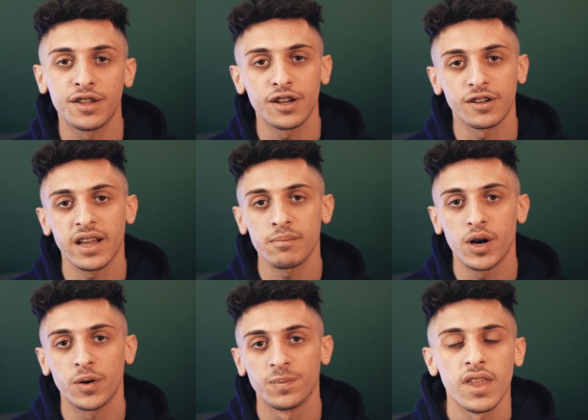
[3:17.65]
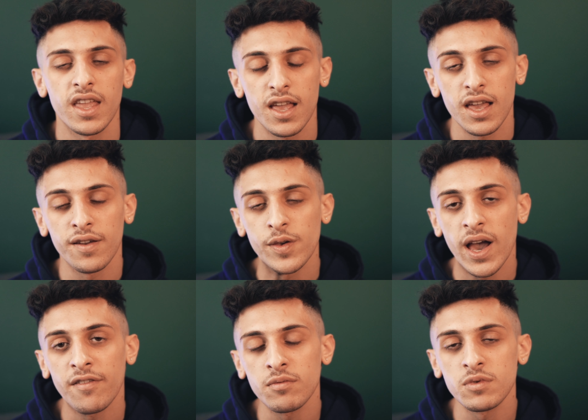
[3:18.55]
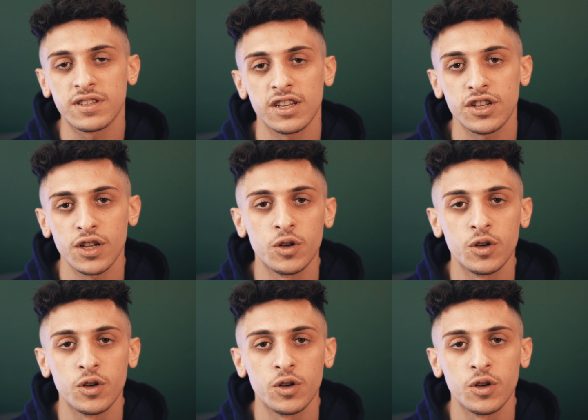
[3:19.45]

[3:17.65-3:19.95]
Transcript: to your demo. If you have a musician who